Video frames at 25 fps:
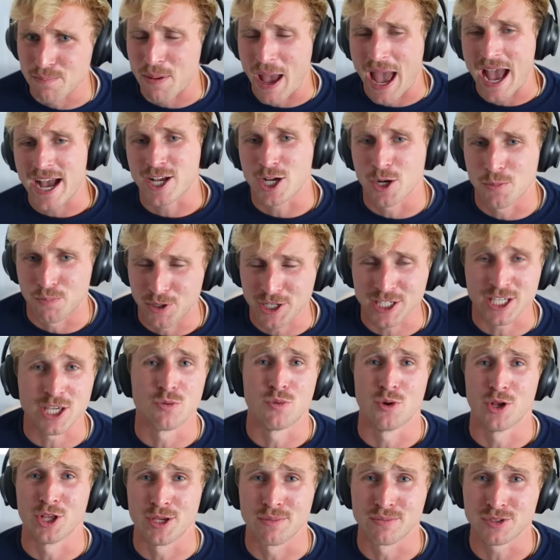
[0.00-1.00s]
backup Ricky
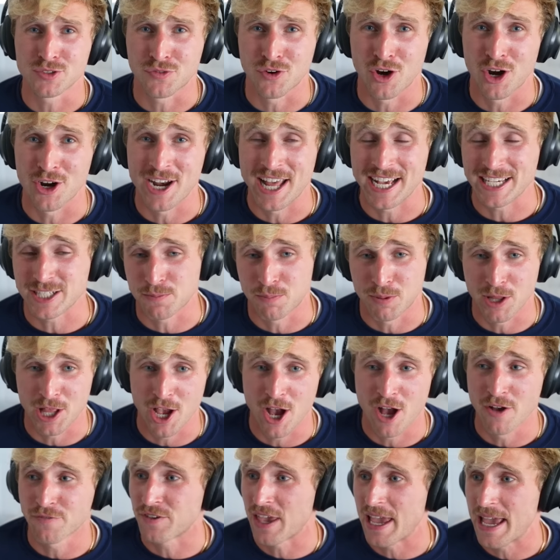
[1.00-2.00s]
Williams for our next
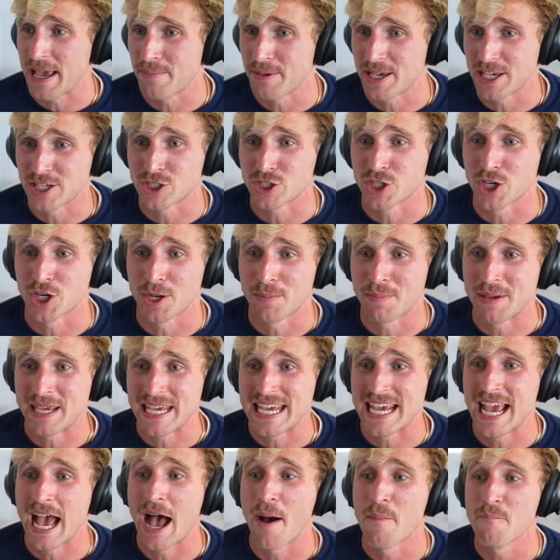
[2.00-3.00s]
playoff game is going to
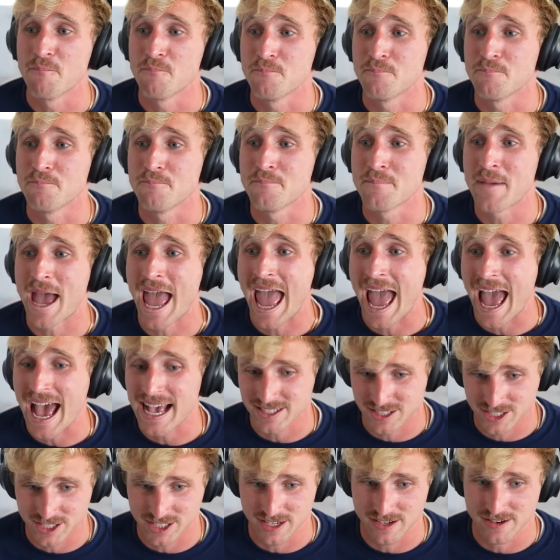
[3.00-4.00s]
be
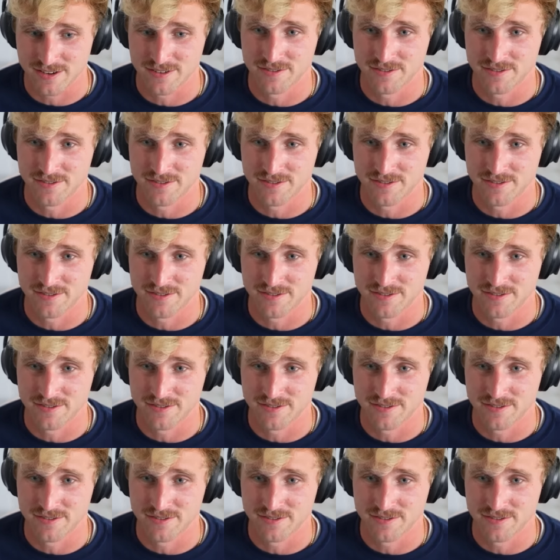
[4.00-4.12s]
massive.